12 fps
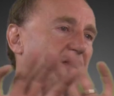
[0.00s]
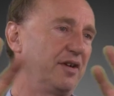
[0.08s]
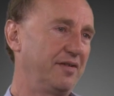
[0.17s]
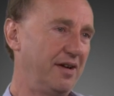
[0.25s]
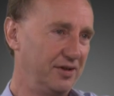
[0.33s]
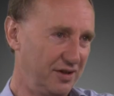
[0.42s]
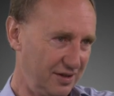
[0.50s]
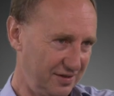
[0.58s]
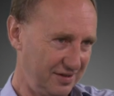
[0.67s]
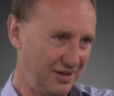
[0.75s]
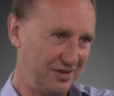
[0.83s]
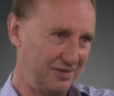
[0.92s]
in front of you,
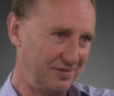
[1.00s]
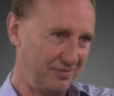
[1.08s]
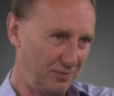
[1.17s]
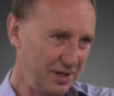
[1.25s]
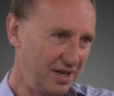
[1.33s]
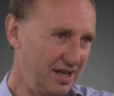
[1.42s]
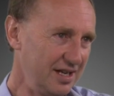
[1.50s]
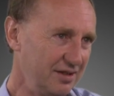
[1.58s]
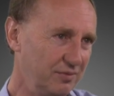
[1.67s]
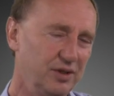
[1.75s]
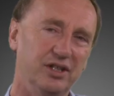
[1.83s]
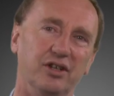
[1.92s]
haven't you? The way the
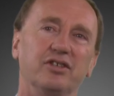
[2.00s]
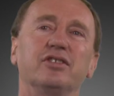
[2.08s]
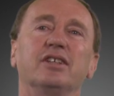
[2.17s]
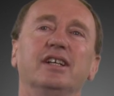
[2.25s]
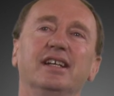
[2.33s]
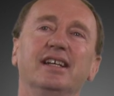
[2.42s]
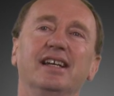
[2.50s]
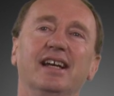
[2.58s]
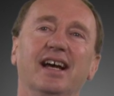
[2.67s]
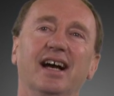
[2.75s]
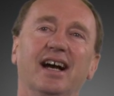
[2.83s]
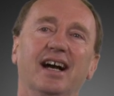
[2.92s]
light works.
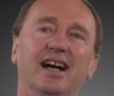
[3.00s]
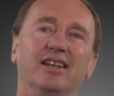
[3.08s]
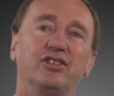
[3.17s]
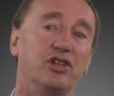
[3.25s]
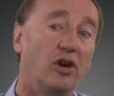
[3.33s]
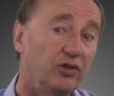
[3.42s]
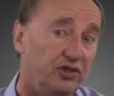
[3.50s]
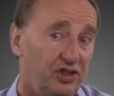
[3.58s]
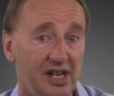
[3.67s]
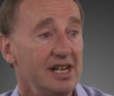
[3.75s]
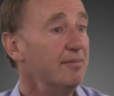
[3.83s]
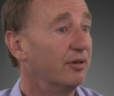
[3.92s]
So you can't
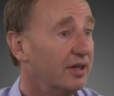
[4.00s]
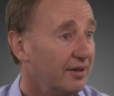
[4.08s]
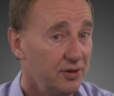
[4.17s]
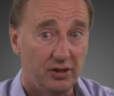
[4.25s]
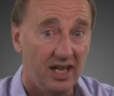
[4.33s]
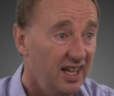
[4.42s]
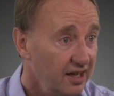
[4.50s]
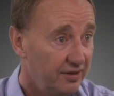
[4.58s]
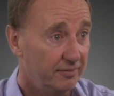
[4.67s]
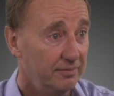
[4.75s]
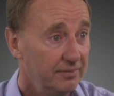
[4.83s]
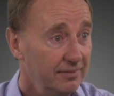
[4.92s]
see anybody. I mean, you can hear
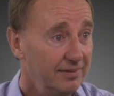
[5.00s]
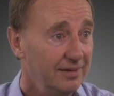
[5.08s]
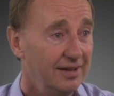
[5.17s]
them,